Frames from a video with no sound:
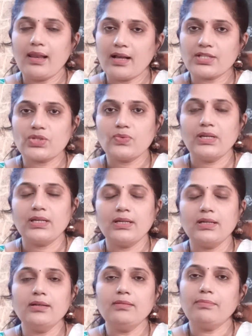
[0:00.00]
last week
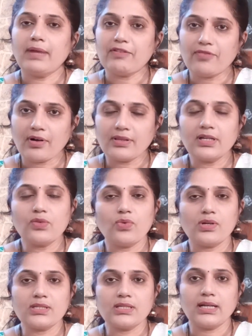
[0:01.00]
my father
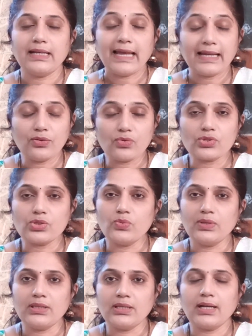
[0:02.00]
was diagnosed
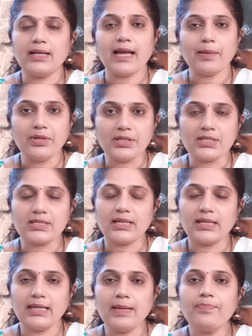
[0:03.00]
with diabetes
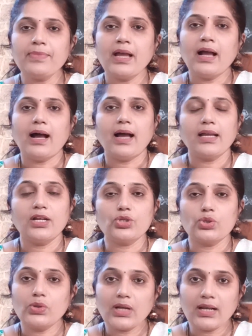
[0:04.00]
andi.
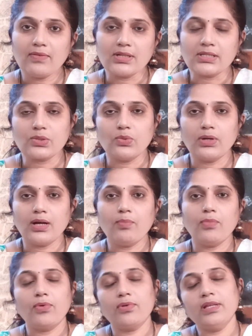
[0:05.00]
Ayana sugar levels kuda
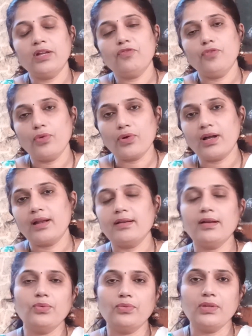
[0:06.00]
more than
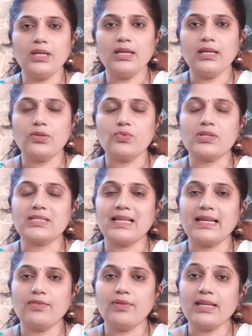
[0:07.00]
400 undi. It was
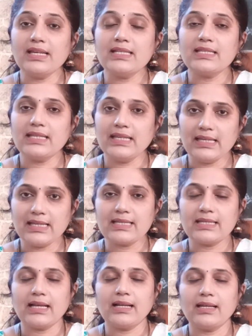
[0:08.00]
like very
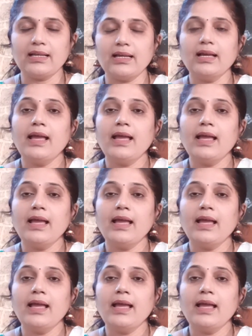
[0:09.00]
serious and